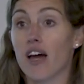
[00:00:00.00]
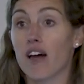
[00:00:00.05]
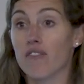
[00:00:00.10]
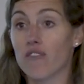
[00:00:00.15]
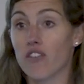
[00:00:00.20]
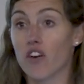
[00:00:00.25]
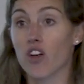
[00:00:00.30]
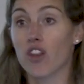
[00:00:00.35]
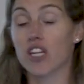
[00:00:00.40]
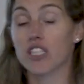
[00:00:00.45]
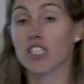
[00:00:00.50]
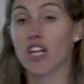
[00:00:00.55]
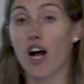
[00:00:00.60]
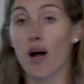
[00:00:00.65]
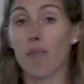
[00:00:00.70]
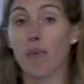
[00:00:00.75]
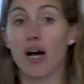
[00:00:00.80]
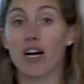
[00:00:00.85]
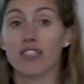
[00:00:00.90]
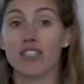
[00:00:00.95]
For these
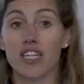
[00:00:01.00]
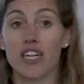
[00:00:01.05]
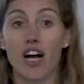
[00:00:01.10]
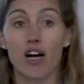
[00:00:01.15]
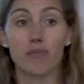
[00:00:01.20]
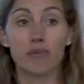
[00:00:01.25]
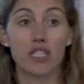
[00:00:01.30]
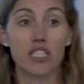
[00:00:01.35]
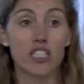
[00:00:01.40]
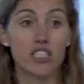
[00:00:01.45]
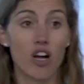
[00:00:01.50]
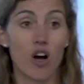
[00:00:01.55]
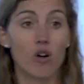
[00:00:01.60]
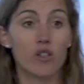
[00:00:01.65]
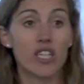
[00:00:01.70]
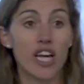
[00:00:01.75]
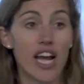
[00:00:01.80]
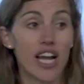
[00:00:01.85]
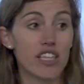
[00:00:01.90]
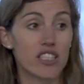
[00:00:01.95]
compounds, it helps us go
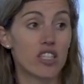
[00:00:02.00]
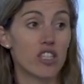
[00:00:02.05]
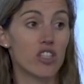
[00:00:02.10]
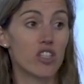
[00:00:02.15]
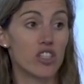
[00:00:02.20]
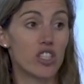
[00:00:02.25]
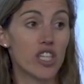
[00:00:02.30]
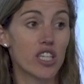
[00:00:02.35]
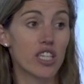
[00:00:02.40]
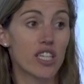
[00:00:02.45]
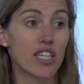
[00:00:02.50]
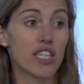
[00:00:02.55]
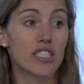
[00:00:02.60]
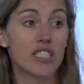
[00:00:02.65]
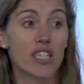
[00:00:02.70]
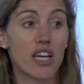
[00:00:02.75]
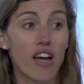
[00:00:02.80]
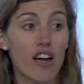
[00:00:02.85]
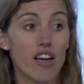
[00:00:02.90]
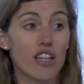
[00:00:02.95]
take to
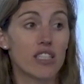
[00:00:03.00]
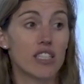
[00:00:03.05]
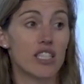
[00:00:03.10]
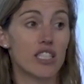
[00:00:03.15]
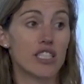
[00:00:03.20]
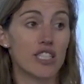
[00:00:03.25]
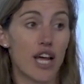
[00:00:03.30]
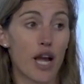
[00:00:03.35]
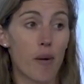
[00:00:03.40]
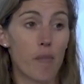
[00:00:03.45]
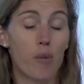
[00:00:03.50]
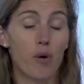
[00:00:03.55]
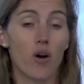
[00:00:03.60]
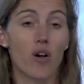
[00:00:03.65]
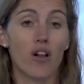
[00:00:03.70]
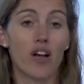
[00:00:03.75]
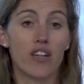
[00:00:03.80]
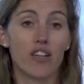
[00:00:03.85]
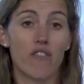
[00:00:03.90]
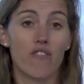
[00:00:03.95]
utilities to
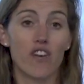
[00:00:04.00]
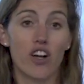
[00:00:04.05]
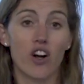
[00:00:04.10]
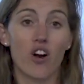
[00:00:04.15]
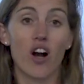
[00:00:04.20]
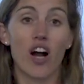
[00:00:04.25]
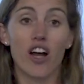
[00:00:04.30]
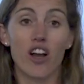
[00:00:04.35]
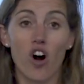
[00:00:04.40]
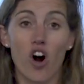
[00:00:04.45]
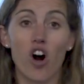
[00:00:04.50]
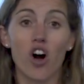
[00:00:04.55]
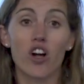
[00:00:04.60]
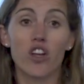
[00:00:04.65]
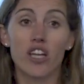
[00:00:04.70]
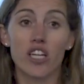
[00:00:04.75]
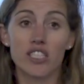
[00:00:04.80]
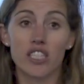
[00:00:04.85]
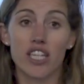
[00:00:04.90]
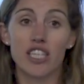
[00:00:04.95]
sample and to figure out, are
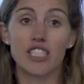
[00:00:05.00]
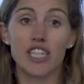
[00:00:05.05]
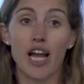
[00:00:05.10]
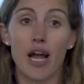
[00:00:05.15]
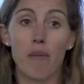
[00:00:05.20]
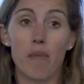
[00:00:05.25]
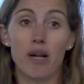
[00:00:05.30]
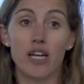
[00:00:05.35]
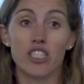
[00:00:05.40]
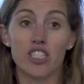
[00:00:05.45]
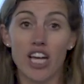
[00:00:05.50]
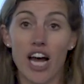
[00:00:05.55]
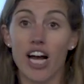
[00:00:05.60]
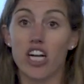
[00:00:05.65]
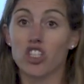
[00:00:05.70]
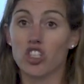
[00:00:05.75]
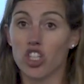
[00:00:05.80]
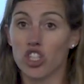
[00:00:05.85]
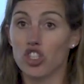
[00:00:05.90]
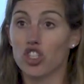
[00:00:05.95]
these contaminants
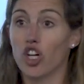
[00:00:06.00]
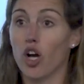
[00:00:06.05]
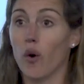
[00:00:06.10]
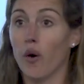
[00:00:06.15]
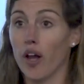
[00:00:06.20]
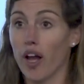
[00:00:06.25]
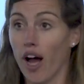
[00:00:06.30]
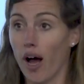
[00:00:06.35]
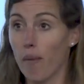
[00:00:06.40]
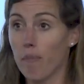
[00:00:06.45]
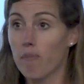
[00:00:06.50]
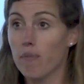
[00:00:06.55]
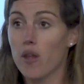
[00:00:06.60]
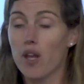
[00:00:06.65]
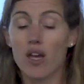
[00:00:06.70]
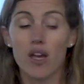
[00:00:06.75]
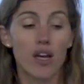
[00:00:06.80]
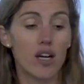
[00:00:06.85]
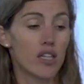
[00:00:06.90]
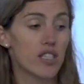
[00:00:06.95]
actually showing up?
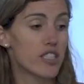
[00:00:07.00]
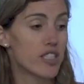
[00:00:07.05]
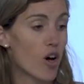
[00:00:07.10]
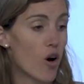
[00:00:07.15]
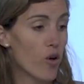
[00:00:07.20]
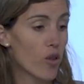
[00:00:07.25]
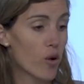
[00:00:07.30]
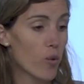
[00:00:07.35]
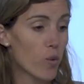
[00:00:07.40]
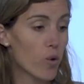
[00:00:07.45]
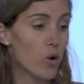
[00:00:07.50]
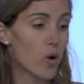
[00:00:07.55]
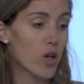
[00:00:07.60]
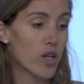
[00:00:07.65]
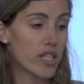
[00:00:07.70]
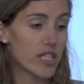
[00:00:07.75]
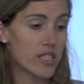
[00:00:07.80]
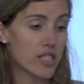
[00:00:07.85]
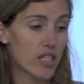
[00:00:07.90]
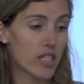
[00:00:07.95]
So the rule
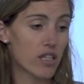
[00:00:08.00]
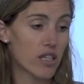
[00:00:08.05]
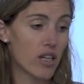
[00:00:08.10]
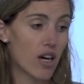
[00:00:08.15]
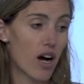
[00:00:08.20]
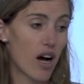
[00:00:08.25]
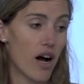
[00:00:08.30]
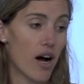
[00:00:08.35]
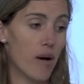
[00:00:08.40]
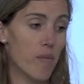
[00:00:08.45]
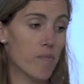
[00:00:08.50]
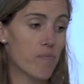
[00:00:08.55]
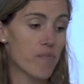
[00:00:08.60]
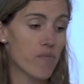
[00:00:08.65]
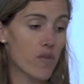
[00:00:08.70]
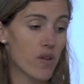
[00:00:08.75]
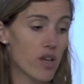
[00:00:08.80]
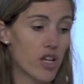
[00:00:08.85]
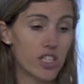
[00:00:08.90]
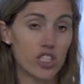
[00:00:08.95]
is,
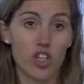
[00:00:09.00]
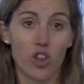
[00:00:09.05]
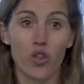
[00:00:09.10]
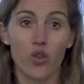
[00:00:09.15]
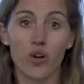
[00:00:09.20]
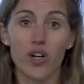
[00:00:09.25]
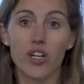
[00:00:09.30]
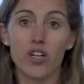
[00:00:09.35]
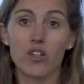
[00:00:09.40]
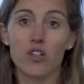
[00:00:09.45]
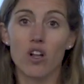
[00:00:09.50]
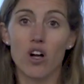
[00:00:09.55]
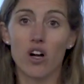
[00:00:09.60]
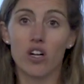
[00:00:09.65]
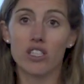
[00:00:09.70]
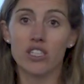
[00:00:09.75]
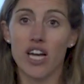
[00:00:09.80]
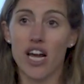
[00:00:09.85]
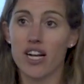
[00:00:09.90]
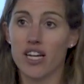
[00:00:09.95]
it's a
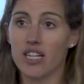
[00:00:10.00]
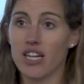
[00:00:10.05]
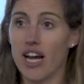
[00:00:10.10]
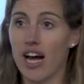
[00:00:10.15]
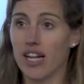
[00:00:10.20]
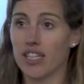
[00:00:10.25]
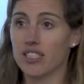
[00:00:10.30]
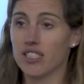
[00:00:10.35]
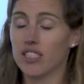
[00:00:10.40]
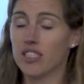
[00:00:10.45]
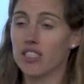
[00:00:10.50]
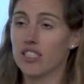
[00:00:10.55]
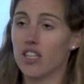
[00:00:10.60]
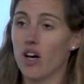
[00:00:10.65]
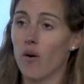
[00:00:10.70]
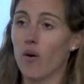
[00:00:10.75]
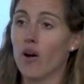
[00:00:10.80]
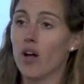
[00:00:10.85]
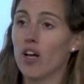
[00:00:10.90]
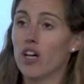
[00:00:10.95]
3-year-long data analysis.
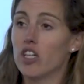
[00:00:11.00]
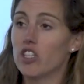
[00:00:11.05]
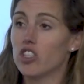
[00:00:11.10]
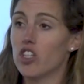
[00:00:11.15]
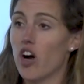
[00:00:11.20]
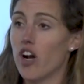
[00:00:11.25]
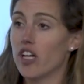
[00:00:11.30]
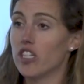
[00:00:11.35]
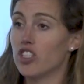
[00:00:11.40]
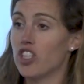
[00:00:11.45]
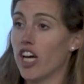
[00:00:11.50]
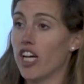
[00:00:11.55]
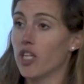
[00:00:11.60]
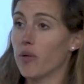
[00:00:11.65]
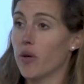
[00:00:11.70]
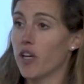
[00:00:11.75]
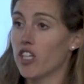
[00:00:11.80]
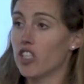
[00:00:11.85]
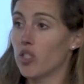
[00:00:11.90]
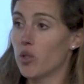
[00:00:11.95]
So started January